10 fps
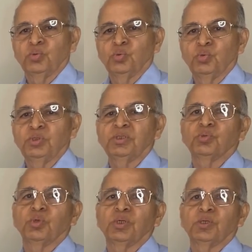who is
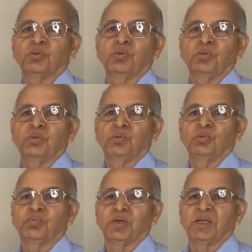going to
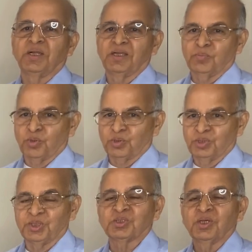do funding for
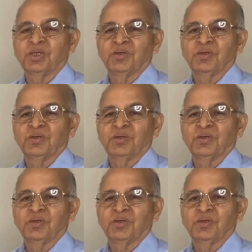this,